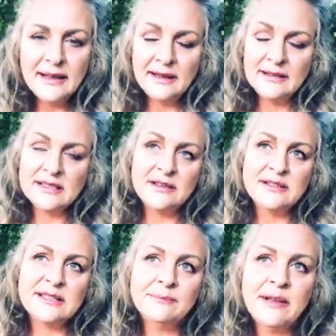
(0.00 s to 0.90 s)
So
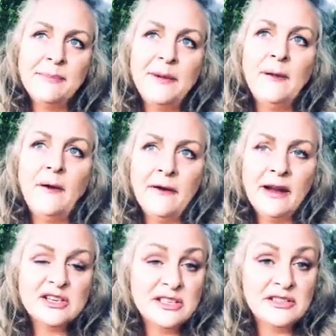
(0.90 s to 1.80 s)
some people are
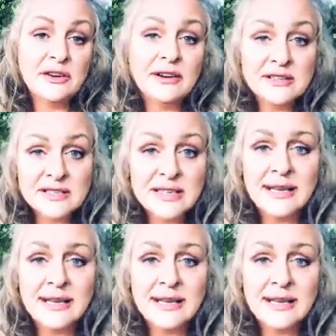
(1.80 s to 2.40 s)
actually starting to see